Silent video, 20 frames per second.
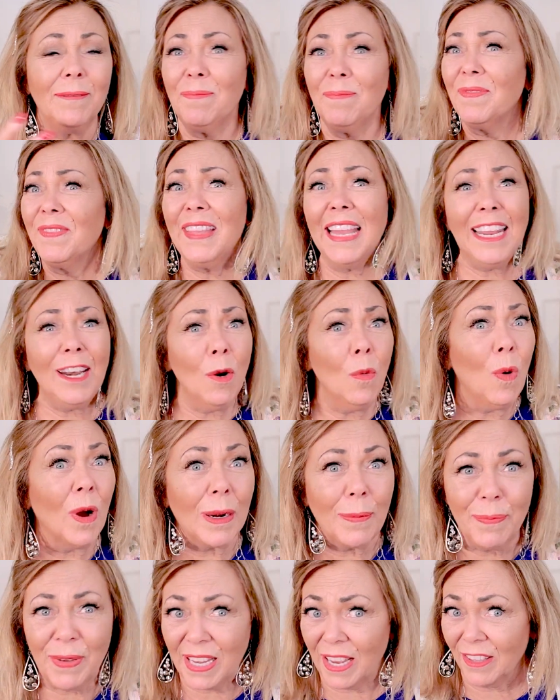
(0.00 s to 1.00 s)
they don't want
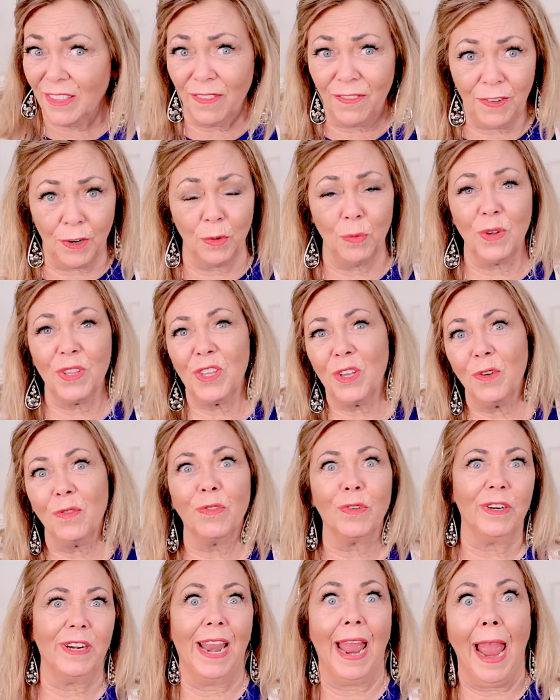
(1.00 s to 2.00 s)
to be on the phone with you
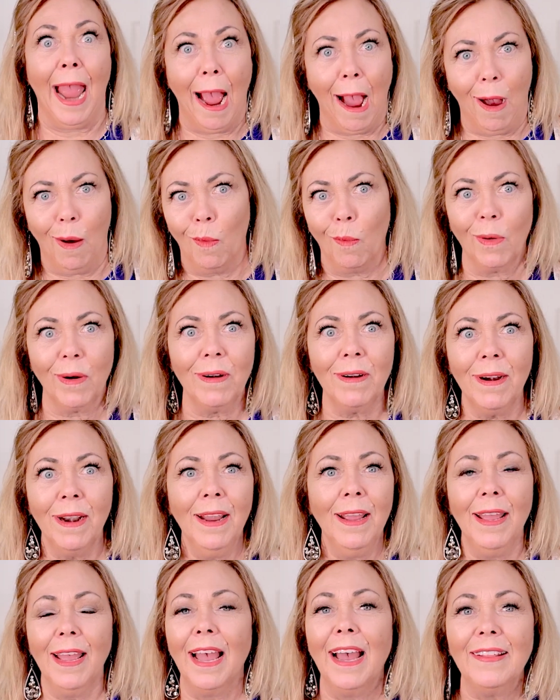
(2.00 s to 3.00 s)
for an hour
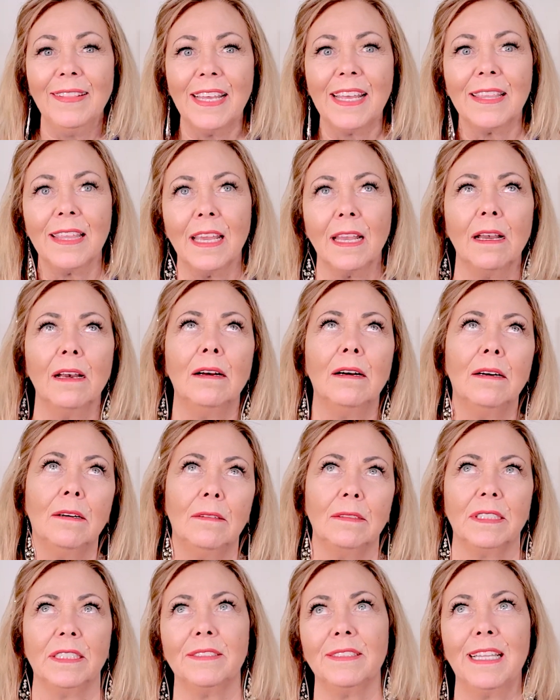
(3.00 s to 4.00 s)
and they think,
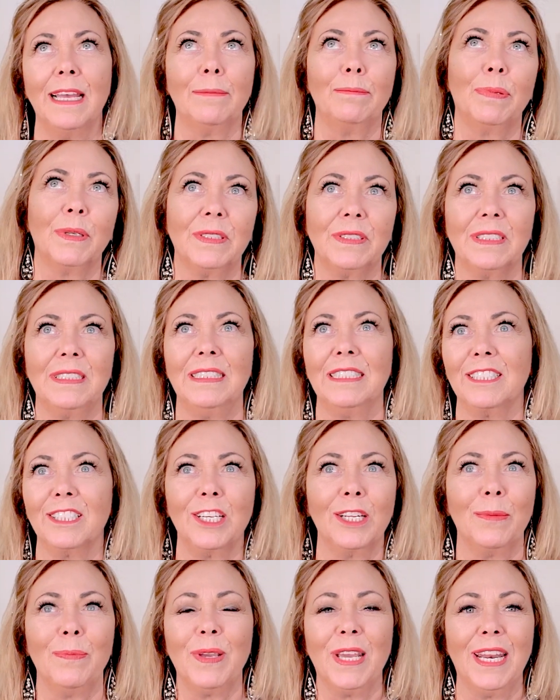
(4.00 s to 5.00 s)
oh, there's that person that's
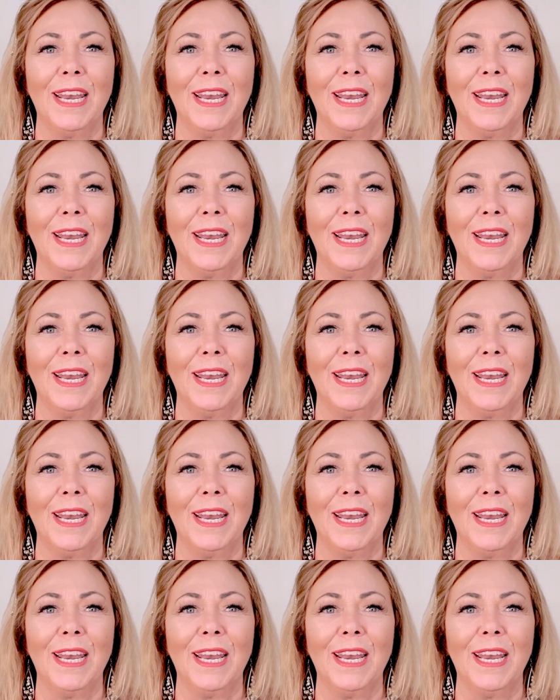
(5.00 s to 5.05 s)
going to be an